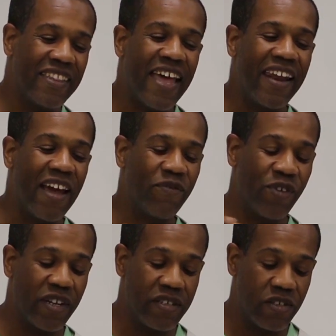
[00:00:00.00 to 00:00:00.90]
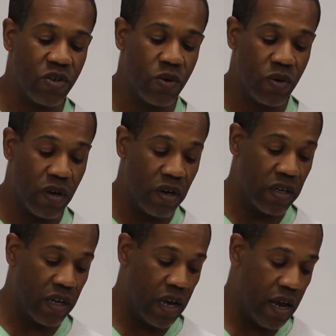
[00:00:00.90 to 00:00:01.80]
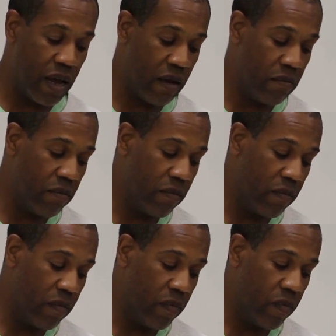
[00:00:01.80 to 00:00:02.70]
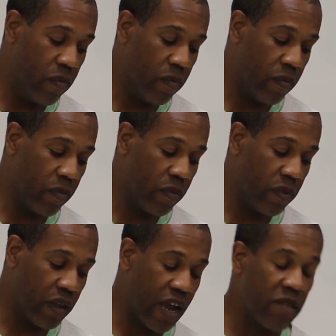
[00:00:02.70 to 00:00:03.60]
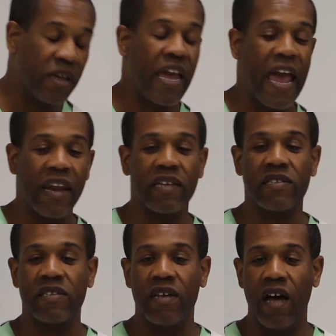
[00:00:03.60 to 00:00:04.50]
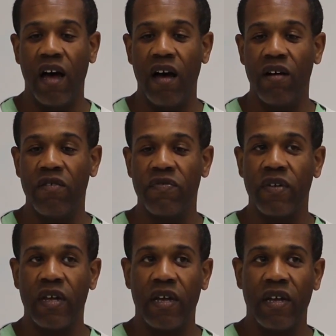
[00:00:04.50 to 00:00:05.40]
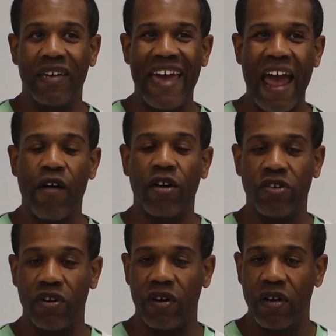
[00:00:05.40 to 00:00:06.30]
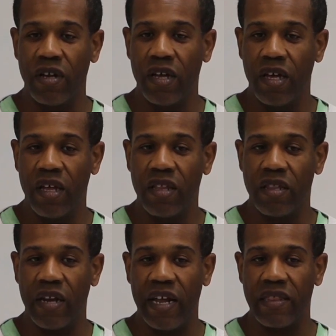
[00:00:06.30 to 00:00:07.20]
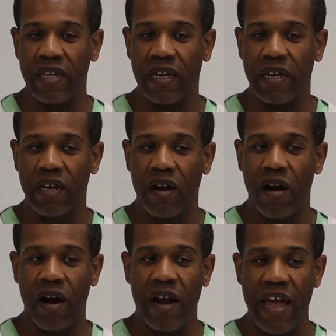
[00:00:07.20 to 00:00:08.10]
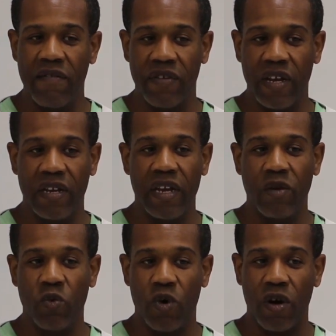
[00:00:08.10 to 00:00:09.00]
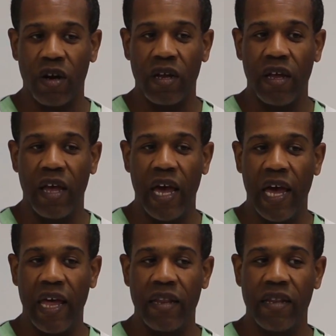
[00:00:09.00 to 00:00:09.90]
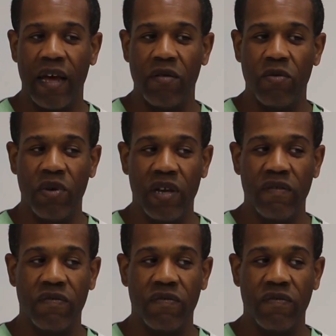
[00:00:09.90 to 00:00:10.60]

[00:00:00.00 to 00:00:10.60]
that effort is toward the kind of mechanics of character that I think are evident in work, and that we